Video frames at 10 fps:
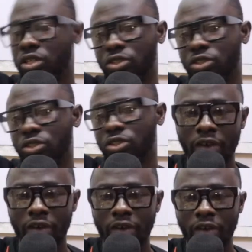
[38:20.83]

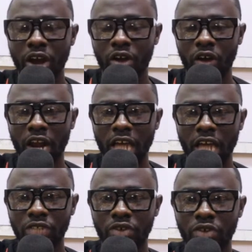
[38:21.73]
So I could recognize
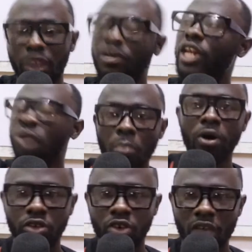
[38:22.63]
revenue.
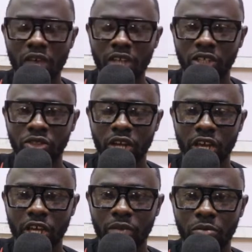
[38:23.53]
Boom, you have access to
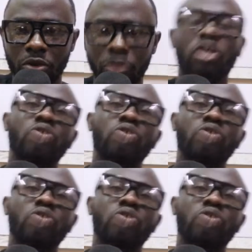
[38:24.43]
the ebooks.